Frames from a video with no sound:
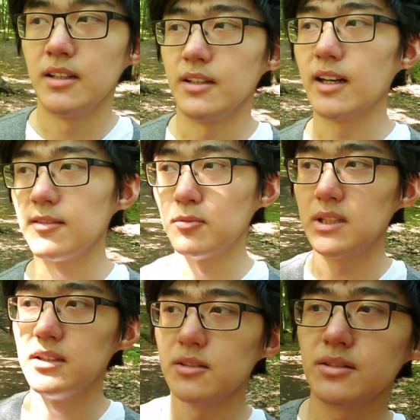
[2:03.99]
You have
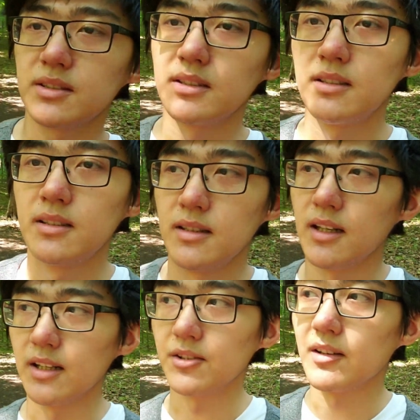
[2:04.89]
Windows
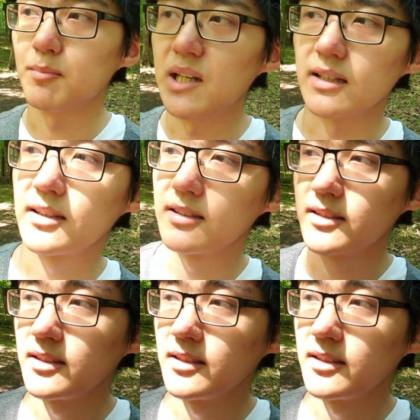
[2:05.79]
and you have Mac.